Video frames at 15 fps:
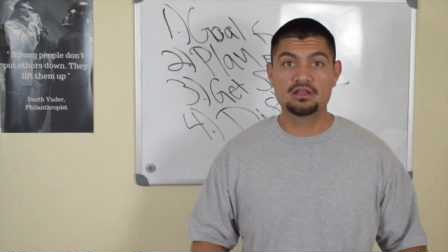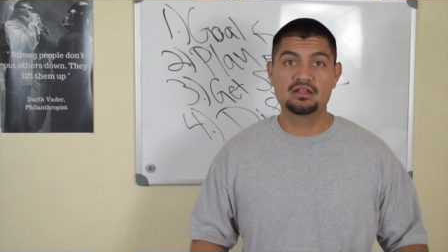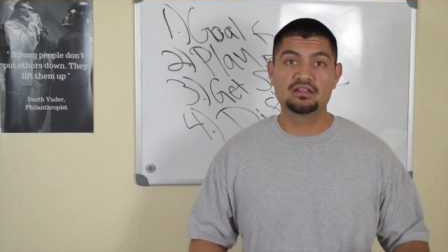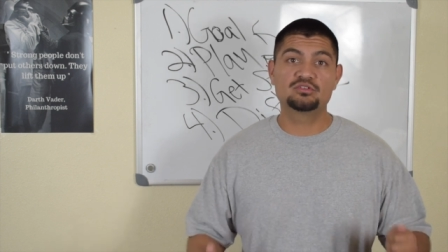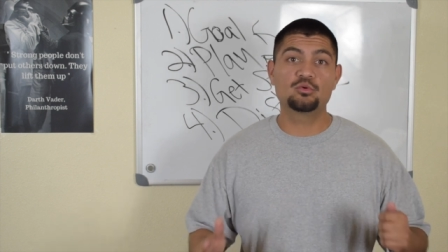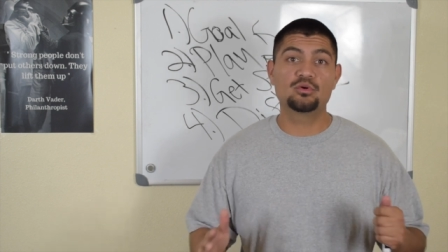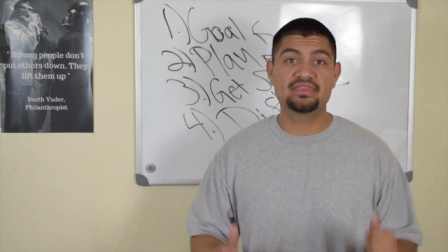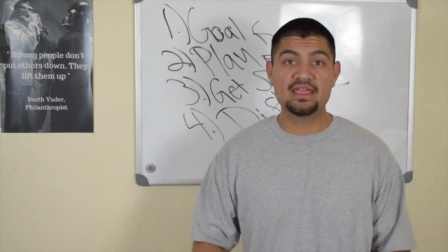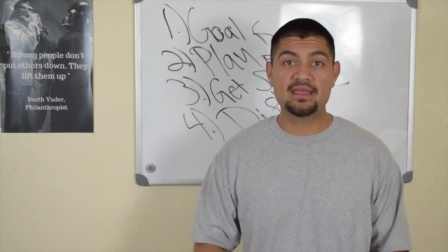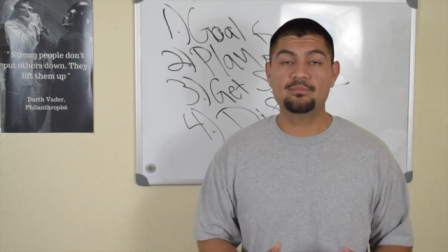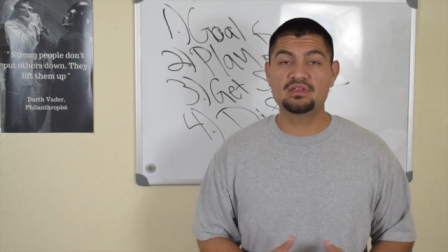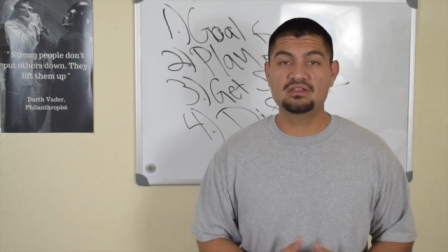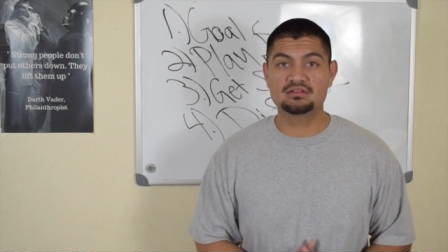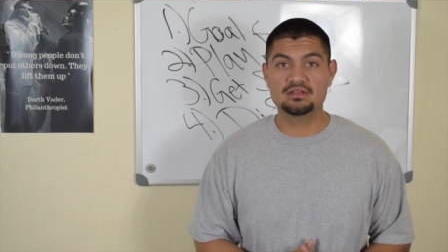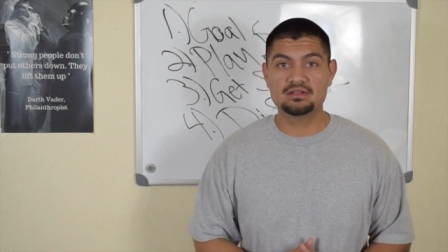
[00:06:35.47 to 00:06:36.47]
So with that
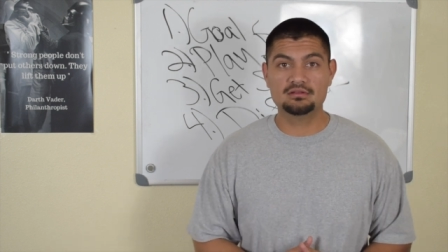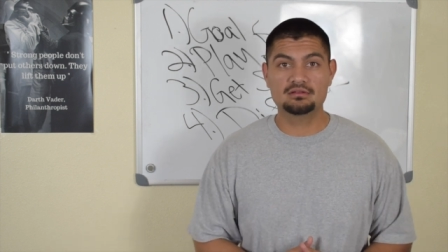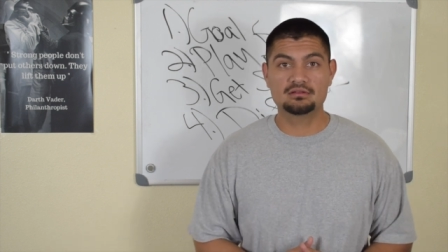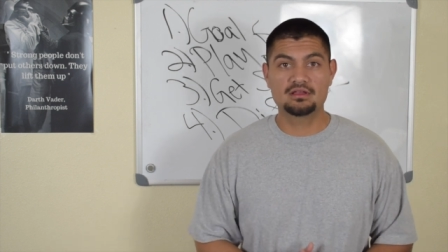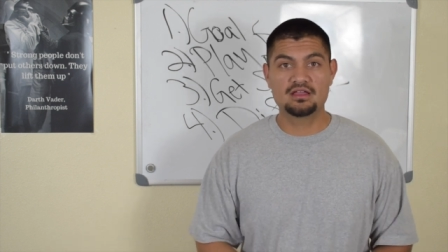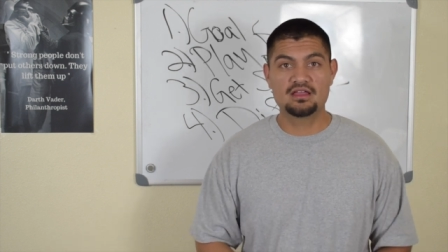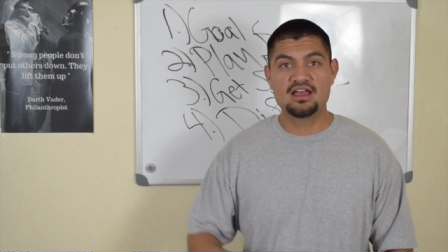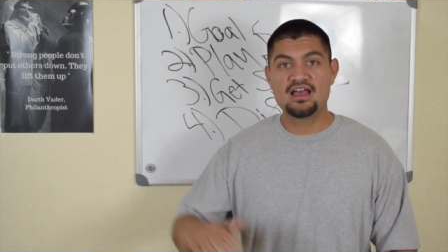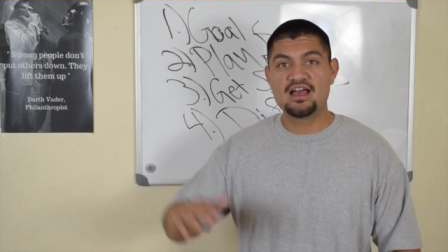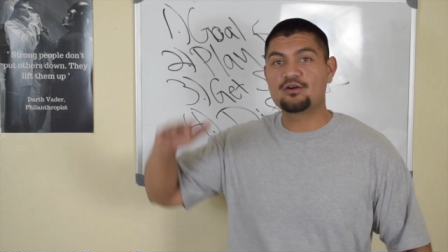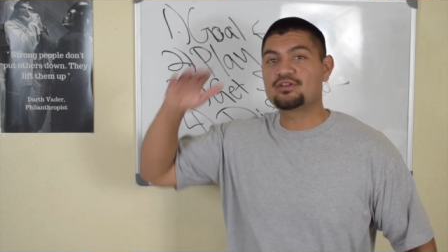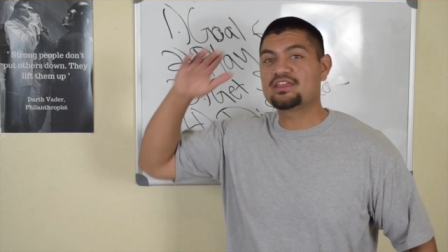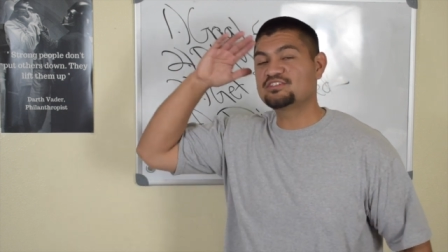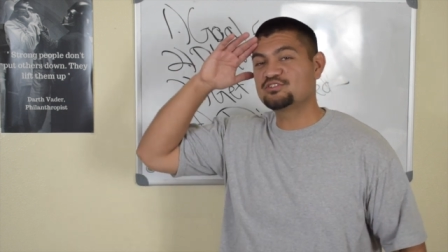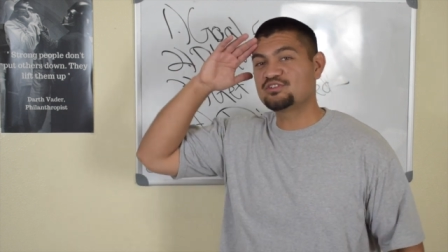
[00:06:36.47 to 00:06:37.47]
being said, I'll
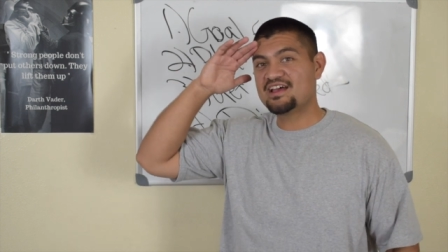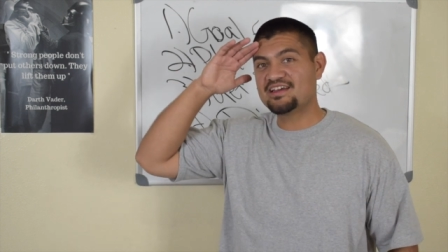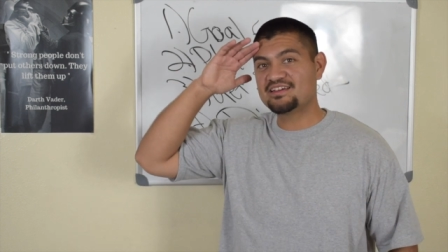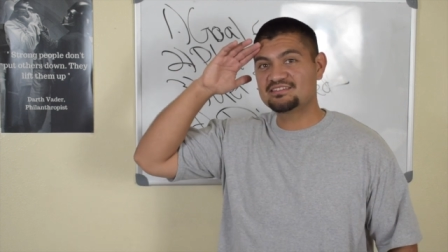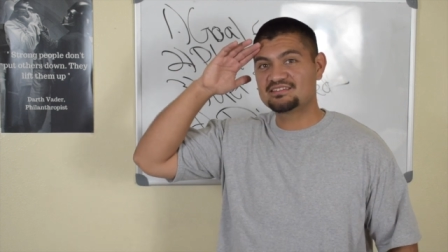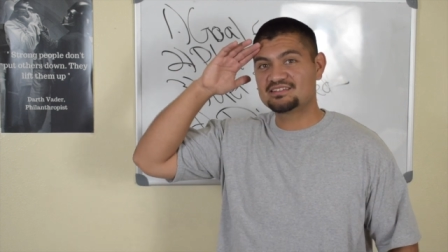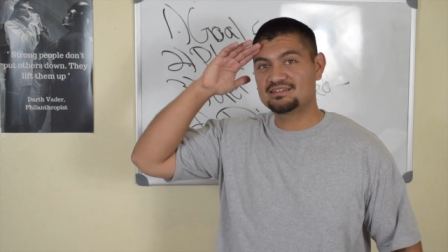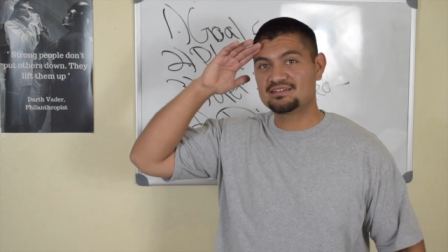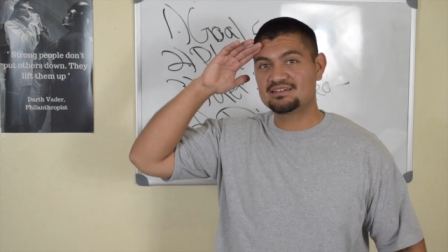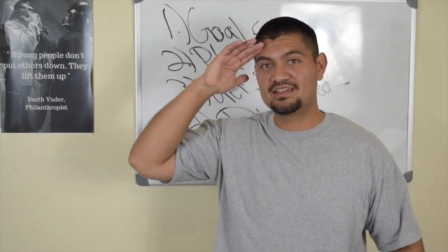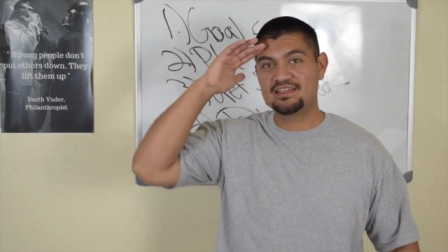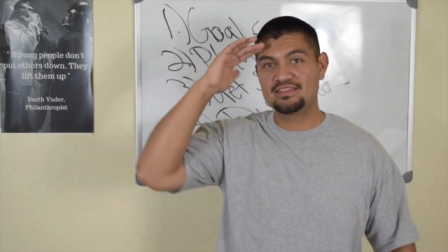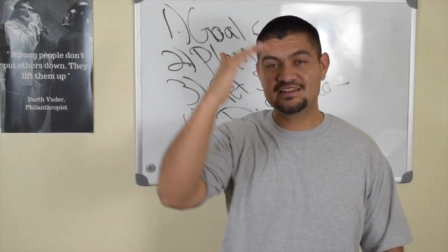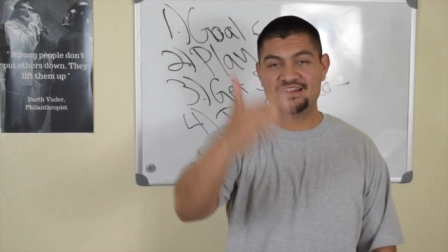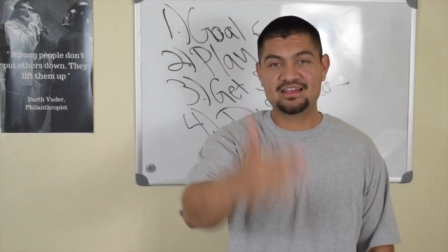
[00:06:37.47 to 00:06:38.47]
catch you guys
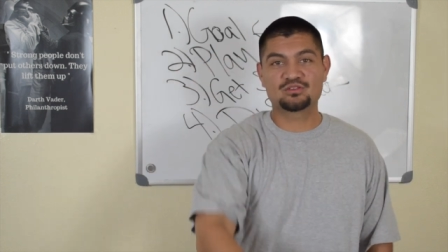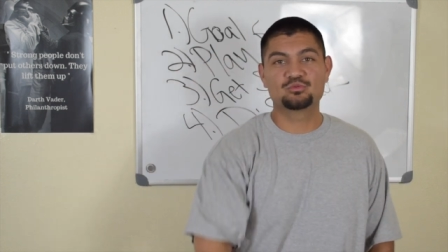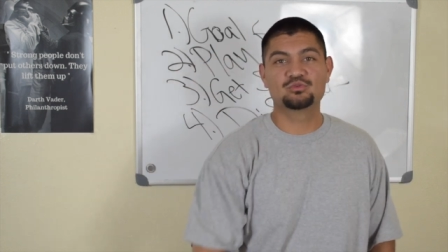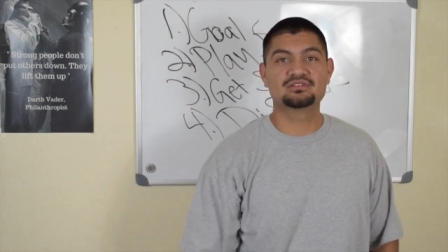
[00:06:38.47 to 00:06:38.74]
in the next